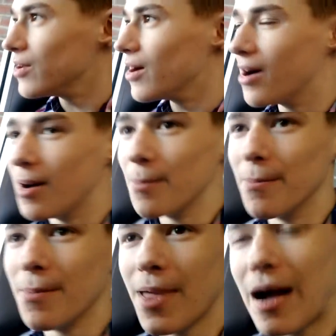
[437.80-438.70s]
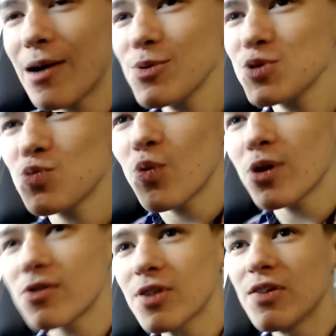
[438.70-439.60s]
um, I was
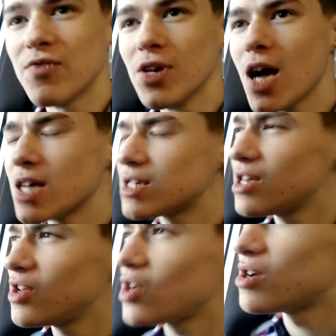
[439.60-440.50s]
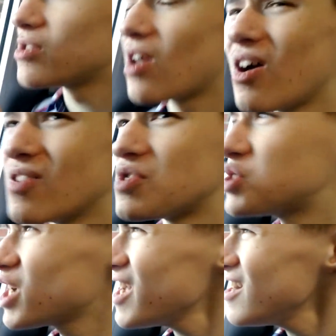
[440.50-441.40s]
wondering if you guys had a, a uh,
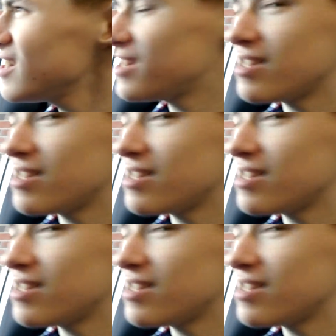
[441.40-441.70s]
chicken.